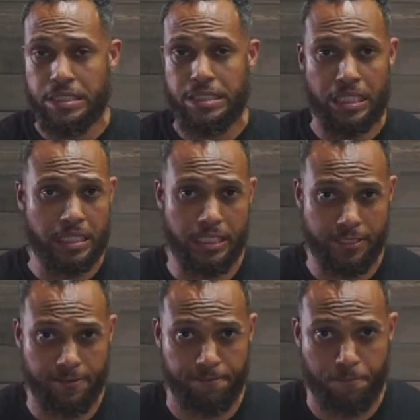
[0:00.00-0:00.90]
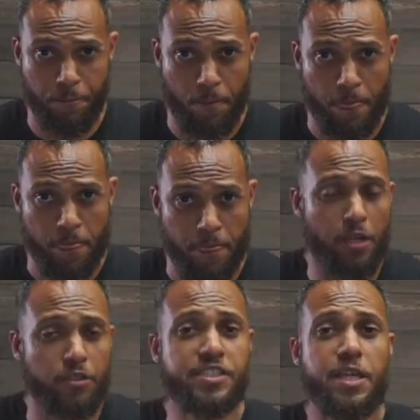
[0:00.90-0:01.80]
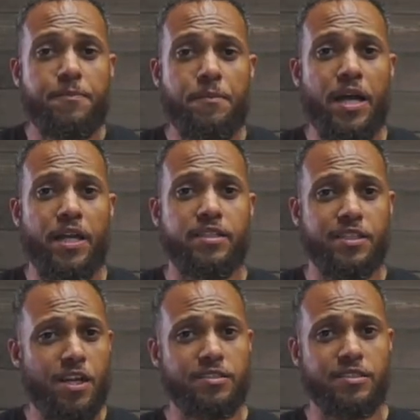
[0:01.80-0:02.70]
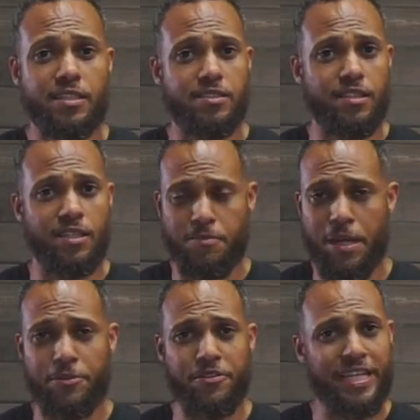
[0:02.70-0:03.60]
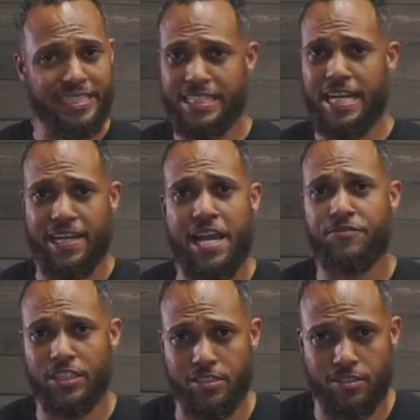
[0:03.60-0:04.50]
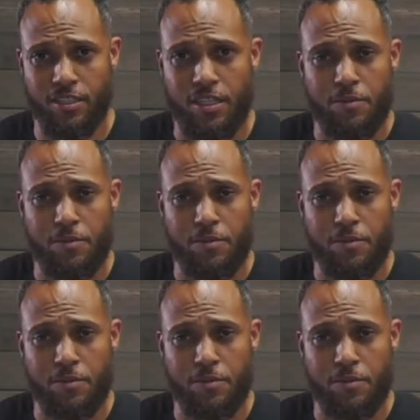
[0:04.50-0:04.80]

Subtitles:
a gun? Now, let's keep in mind in context, in the Bible, they did not have guns.